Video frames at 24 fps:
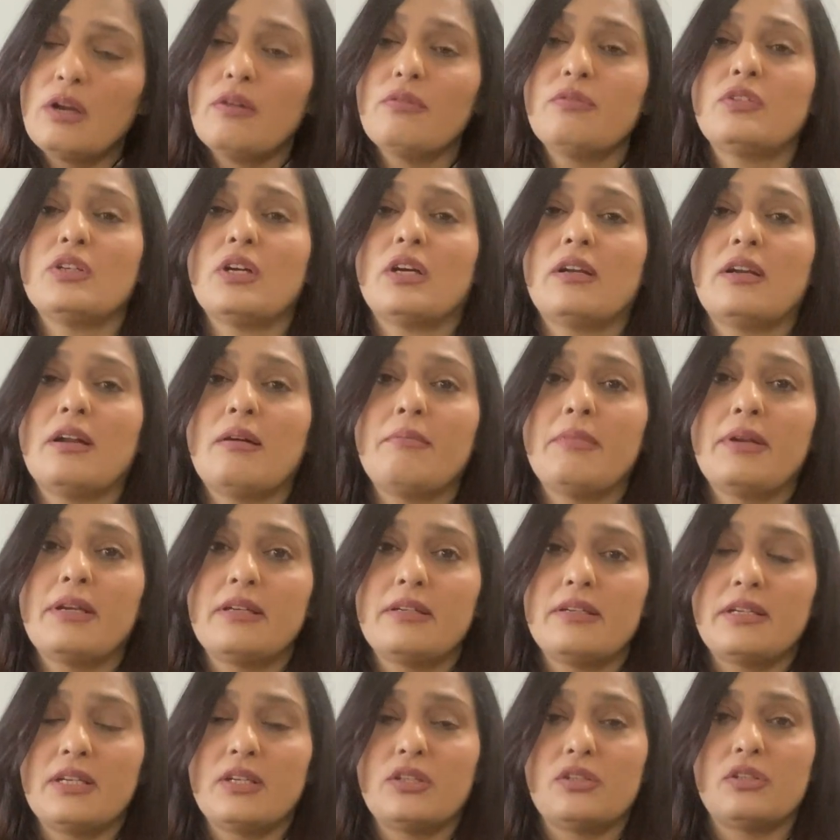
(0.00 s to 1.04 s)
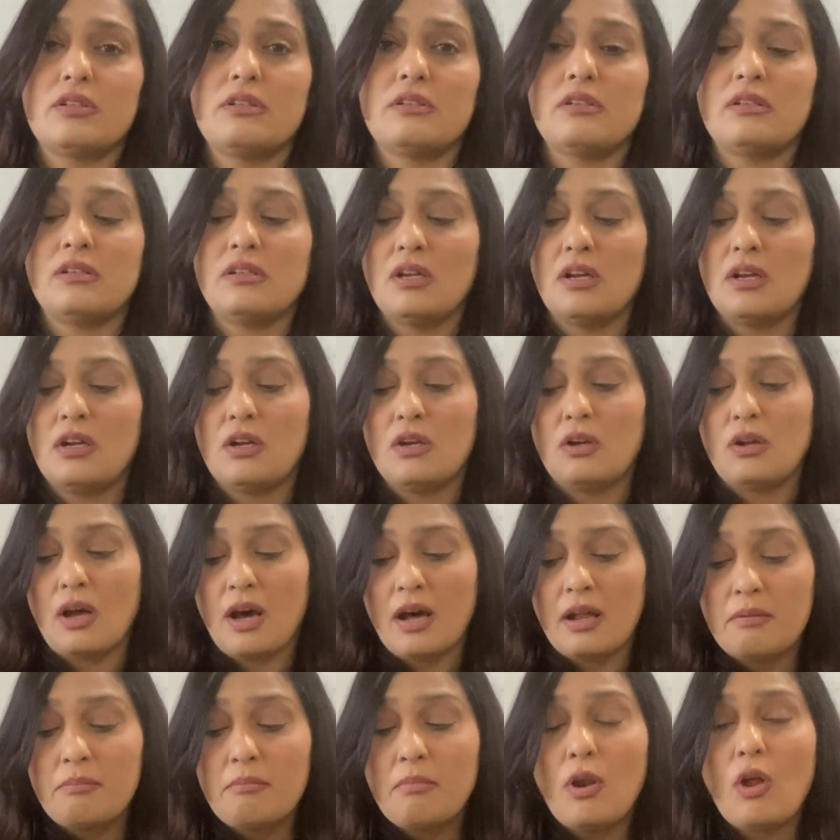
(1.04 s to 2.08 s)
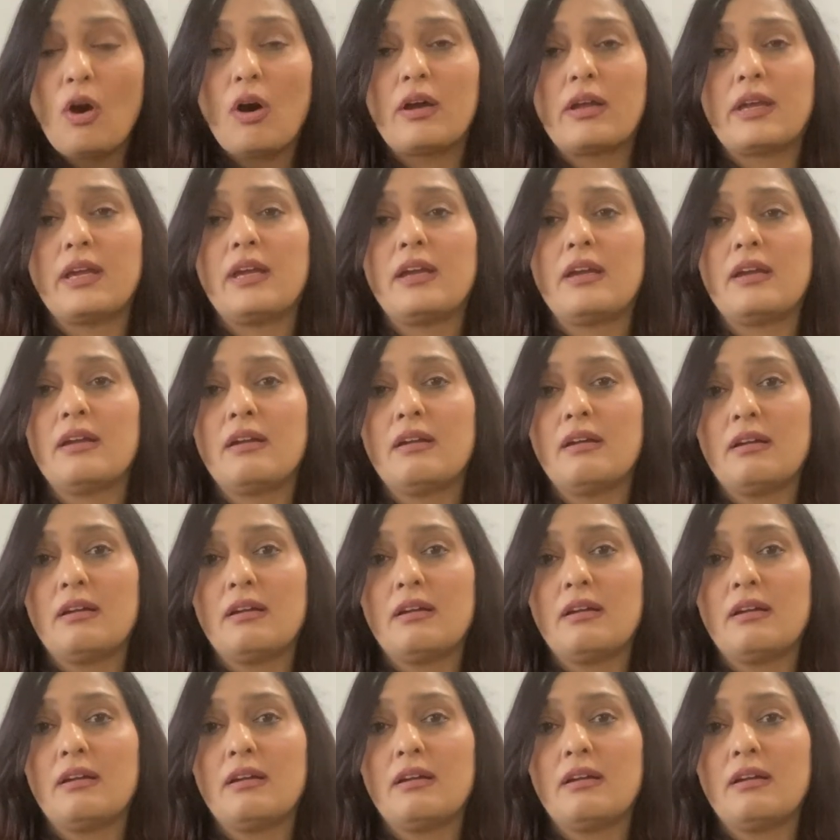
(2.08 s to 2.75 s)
of chakra meditation, unblocking